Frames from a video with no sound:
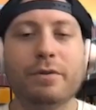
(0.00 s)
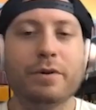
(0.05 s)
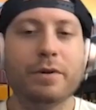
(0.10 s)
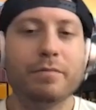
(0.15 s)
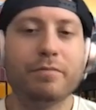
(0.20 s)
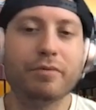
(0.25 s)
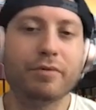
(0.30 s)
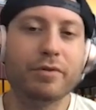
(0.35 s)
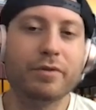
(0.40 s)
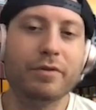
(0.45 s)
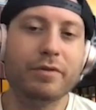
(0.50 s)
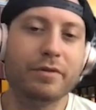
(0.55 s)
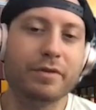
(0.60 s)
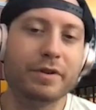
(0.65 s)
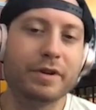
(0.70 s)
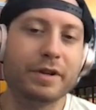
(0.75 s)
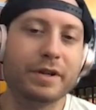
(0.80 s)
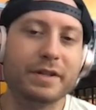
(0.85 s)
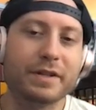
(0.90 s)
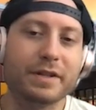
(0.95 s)
to a
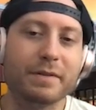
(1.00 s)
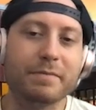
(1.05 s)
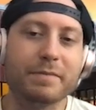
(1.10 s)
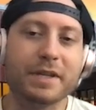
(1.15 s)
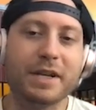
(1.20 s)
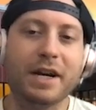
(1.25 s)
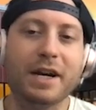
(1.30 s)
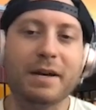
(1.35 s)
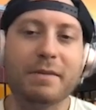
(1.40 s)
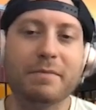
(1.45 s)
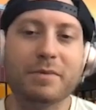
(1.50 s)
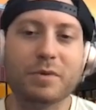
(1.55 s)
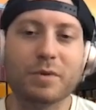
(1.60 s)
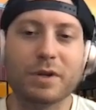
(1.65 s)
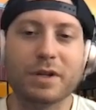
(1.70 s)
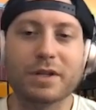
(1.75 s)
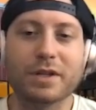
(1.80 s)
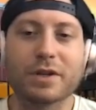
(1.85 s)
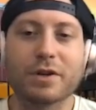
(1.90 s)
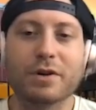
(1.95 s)
brewery sometimes
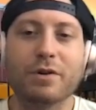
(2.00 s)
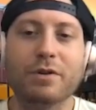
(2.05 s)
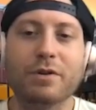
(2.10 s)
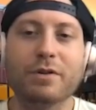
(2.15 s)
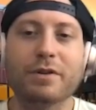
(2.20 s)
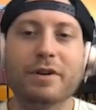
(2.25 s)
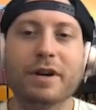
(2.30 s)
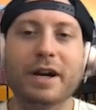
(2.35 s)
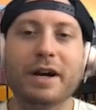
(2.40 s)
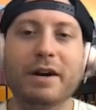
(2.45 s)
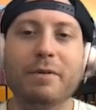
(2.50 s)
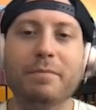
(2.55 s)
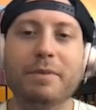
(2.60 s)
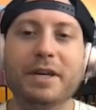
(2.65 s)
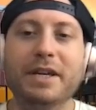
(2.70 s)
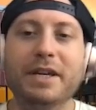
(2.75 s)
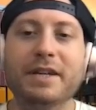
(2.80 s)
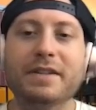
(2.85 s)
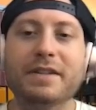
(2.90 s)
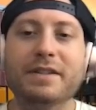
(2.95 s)
when it's colder out
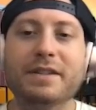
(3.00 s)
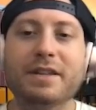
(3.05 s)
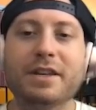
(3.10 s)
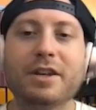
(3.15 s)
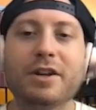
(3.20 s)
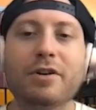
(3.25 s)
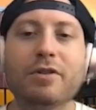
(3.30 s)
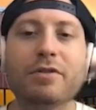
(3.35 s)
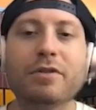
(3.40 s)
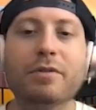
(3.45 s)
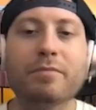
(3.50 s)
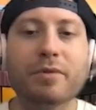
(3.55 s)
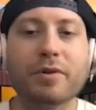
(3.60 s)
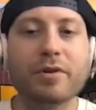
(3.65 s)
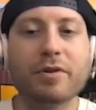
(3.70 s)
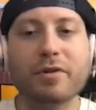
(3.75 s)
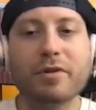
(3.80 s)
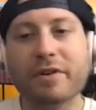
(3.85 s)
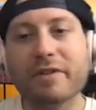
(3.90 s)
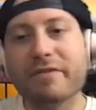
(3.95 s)
because, you know, the
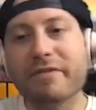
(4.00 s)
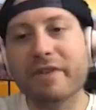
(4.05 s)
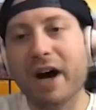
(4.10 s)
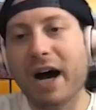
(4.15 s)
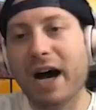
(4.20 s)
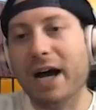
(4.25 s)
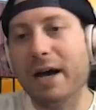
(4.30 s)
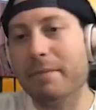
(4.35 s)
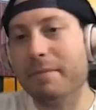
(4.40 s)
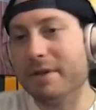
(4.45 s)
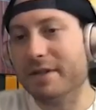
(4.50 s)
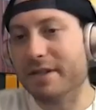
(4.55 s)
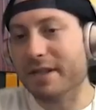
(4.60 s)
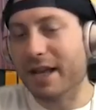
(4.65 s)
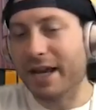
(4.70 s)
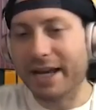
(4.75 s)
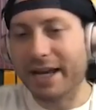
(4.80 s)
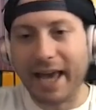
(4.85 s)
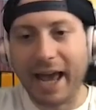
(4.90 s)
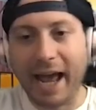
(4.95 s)
brewery vibe is
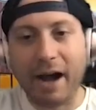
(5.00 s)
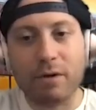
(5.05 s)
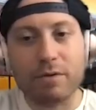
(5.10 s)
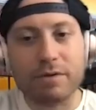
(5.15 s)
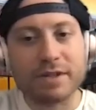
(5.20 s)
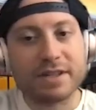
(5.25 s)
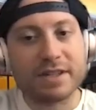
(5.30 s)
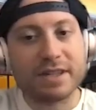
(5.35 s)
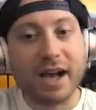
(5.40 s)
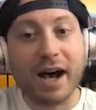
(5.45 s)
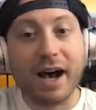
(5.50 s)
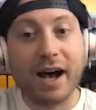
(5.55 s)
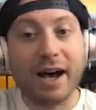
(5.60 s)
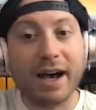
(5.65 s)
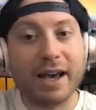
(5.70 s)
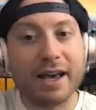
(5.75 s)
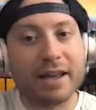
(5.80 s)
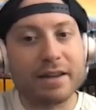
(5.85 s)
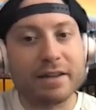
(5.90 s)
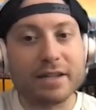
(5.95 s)
like
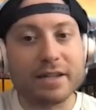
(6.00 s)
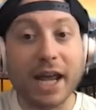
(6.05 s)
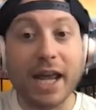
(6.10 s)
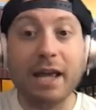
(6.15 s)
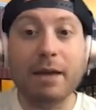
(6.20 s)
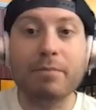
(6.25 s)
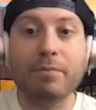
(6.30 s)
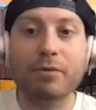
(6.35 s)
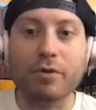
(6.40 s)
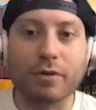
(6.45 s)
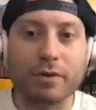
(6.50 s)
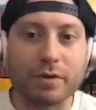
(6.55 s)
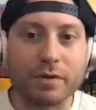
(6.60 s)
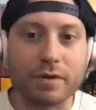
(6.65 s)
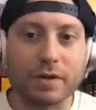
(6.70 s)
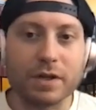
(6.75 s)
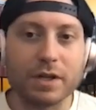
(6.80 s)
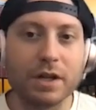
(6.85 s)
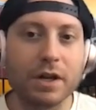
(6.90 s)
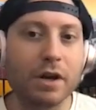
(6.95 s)
outside
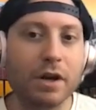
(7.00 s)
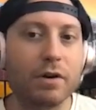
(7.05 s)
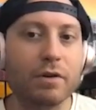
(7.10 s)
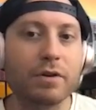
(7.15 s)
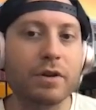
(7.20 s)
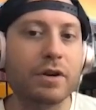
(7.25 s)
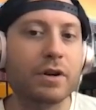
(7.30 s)
tables, you know,